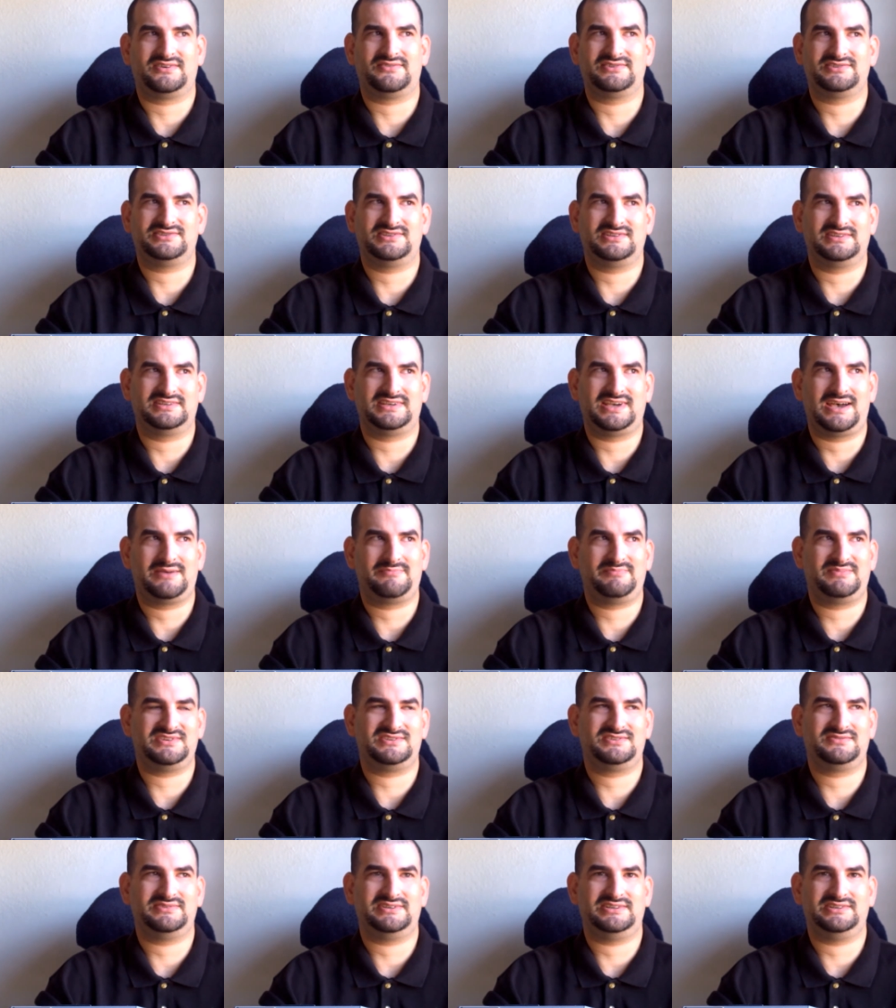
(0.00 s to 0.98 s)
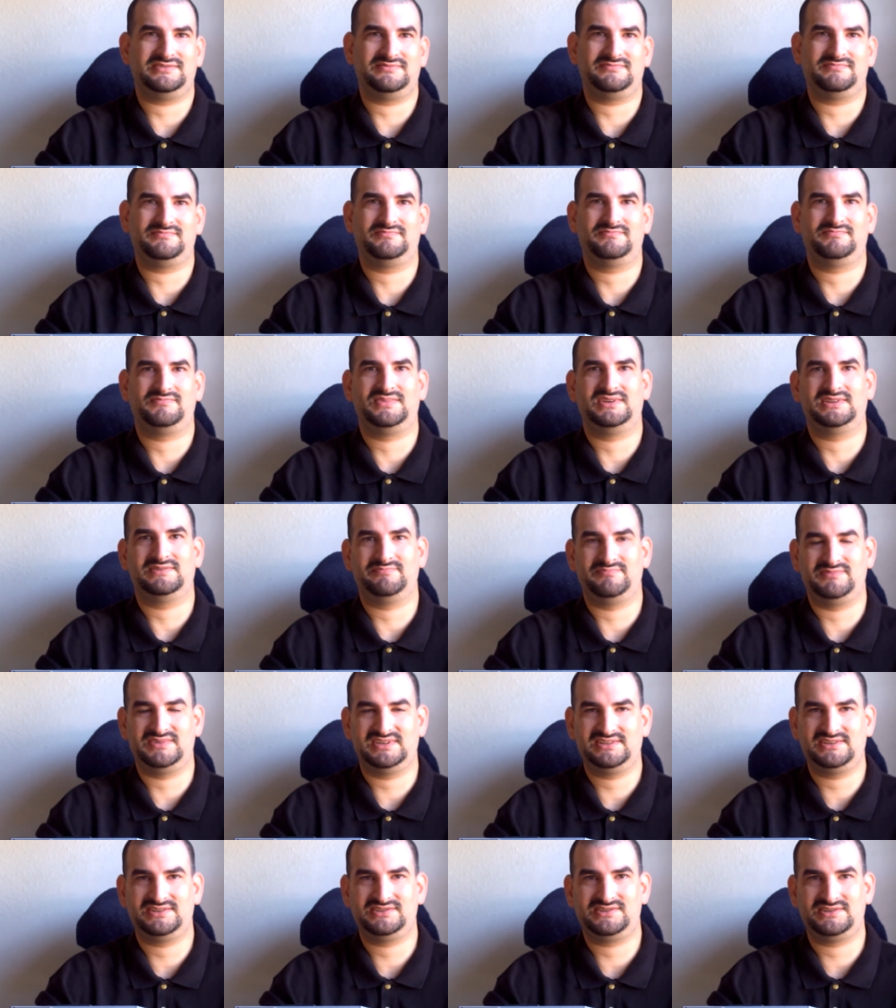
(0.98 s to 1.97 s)
always the gap between the
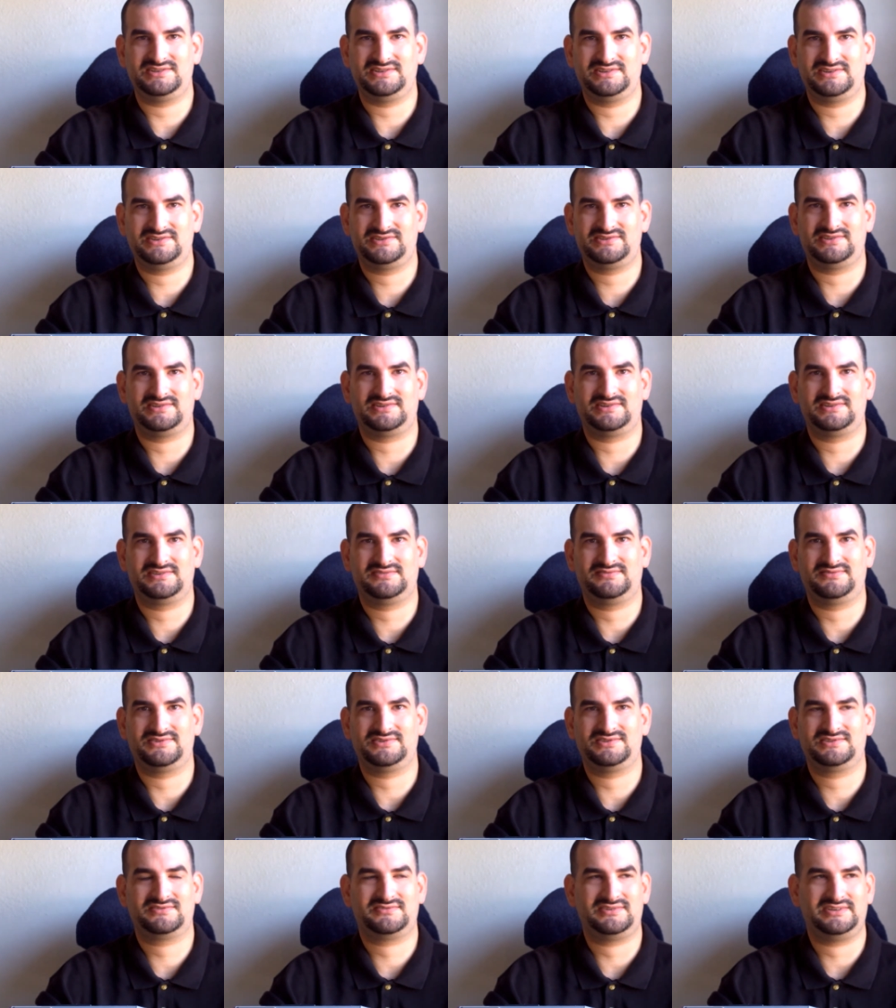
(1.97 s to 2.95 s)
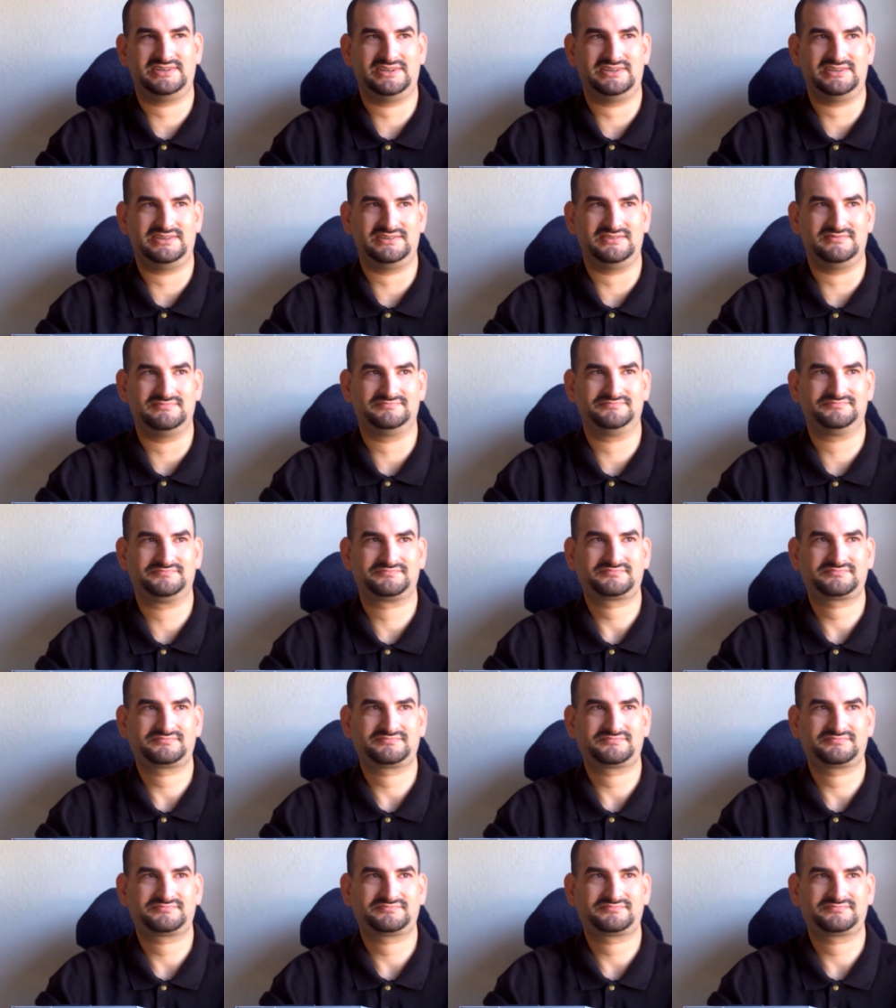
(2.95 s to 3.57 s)
millions of years the Earth was created